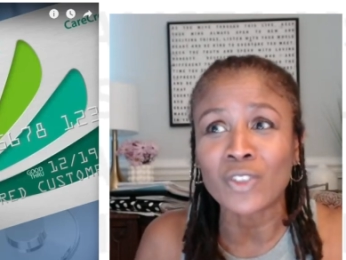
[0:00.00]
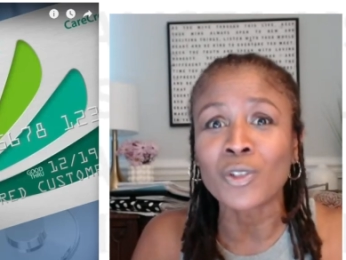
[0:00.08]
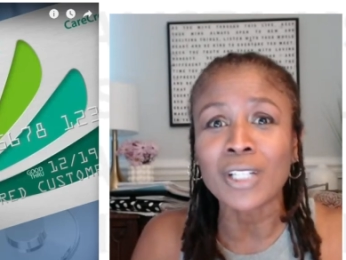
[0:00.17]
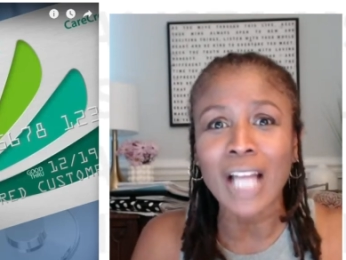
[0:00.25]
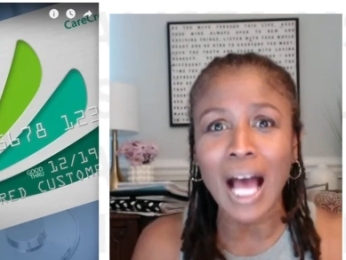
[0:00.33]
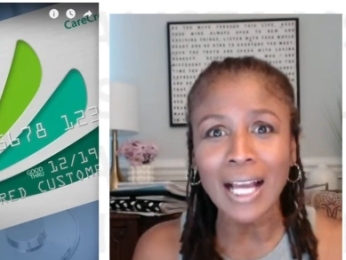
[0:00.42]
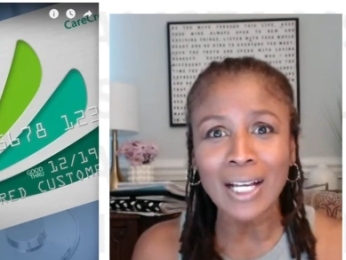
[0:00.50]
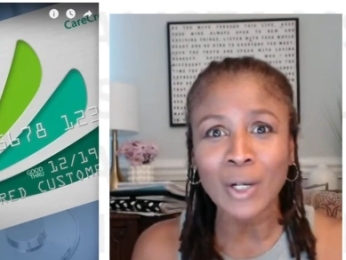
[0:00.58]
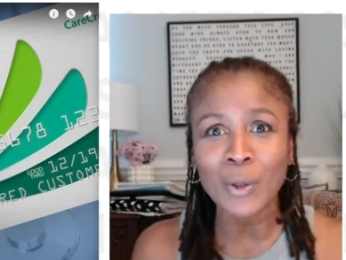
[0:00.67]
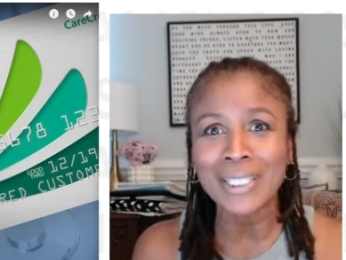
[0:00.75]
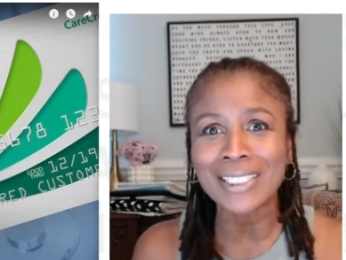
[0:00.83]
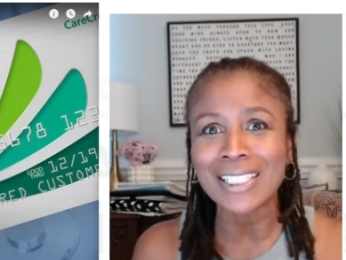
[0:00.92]
You're not
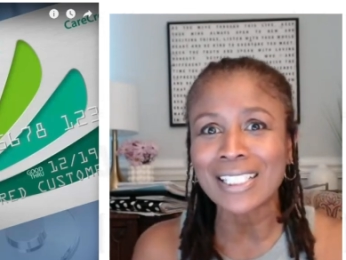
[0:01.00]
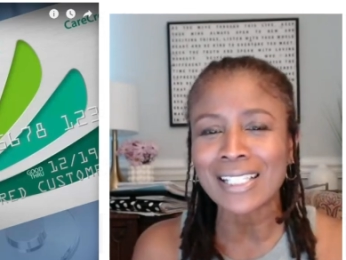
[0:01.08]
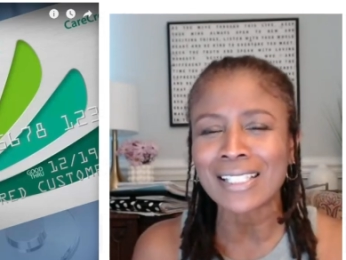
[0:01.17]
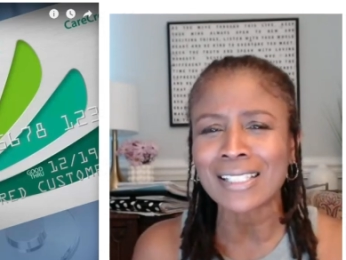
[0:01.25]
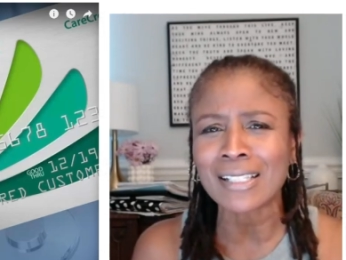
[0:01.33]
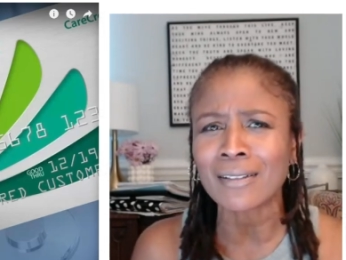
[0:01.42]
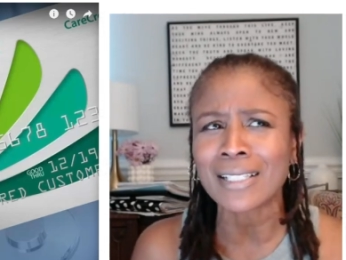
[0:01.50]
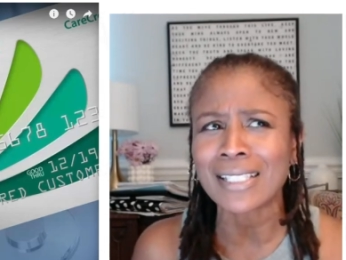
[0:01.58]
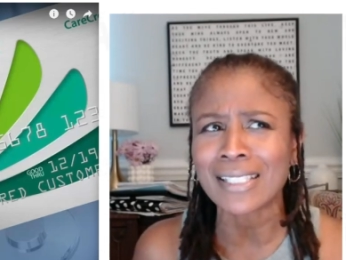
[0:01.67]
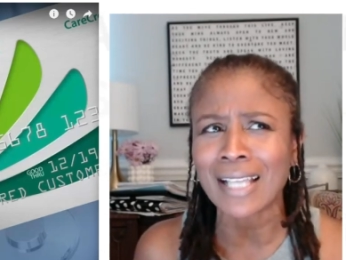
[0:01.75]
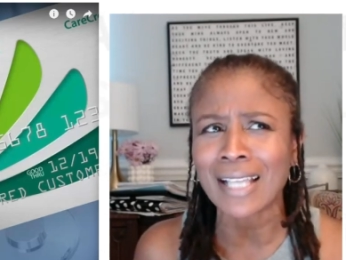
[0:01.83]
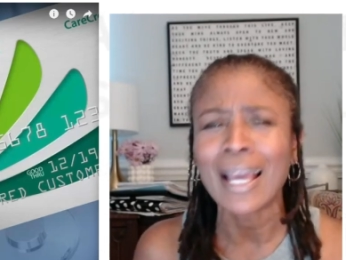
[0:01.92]
going to necessarily
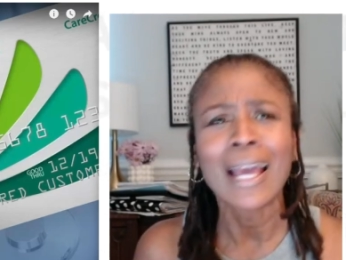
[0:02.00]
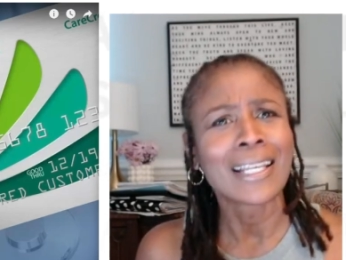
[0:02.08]
say,